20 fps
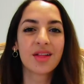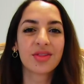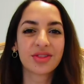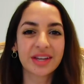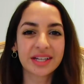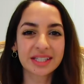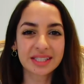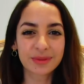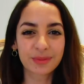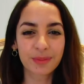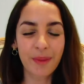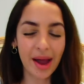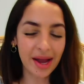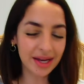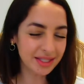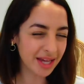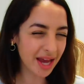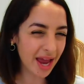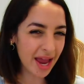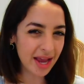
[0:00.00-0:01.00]
This
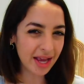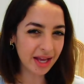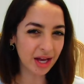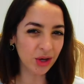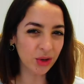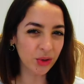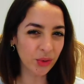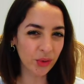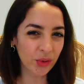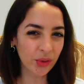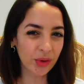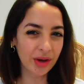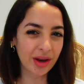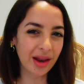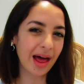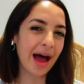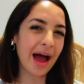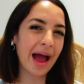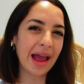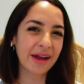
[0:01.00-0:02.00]
might take a good
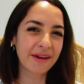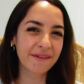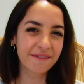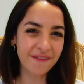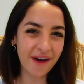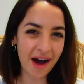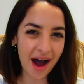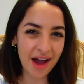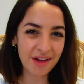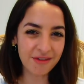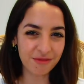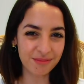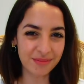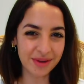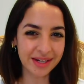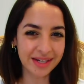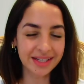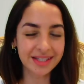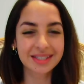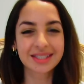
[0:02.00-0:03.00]
like five
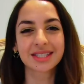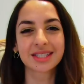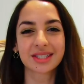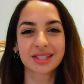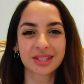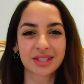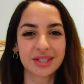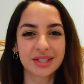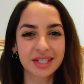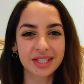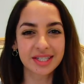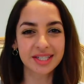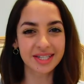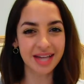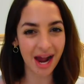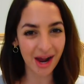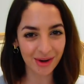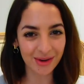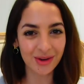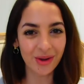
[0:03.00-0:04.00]
minutes to just
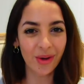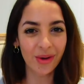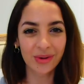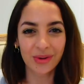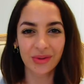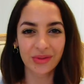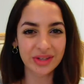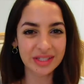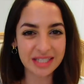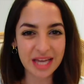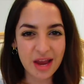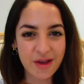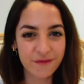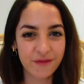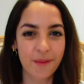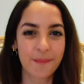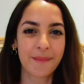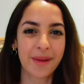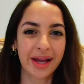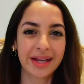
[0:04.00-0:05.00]
download all this
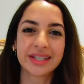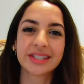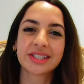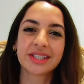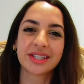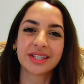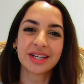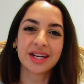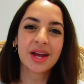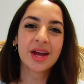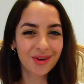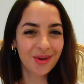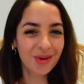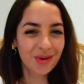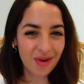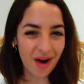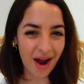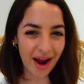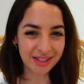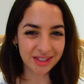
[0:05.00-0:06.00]
information.
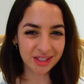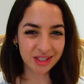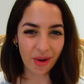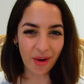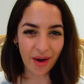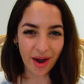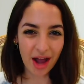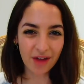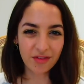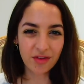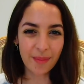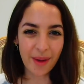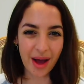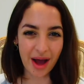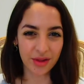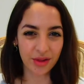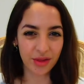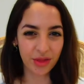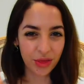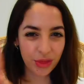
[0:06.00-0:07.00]
All right, so I have
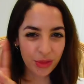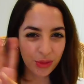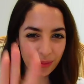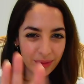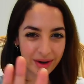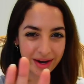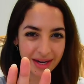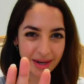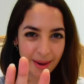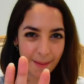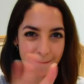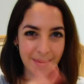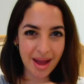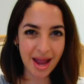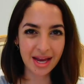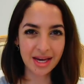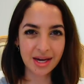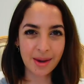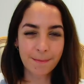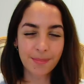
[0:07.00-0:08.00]
about three
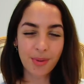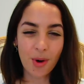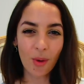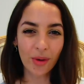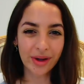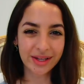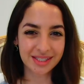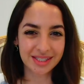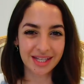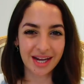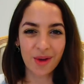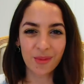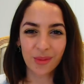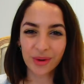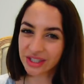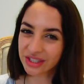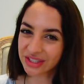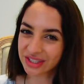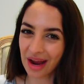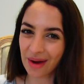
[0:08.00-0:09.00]
main points that I
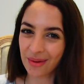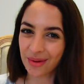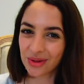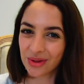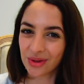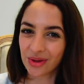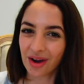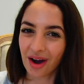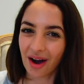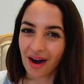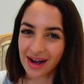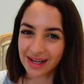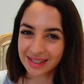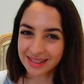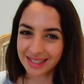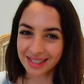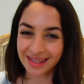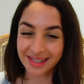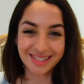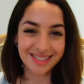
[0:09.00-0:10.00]
want to share with you guys
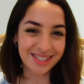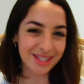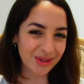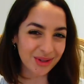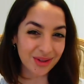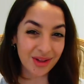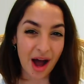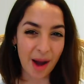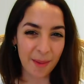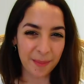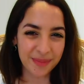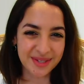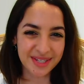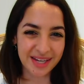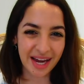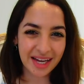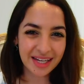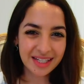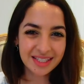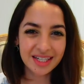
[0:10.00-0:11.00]
in this little
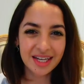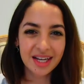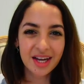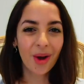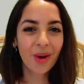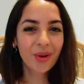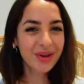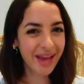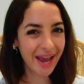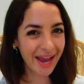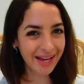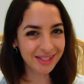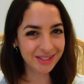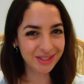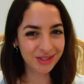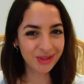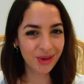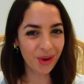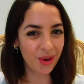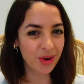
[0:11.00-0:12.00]
update. Okay,
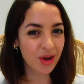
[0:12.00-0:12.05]
so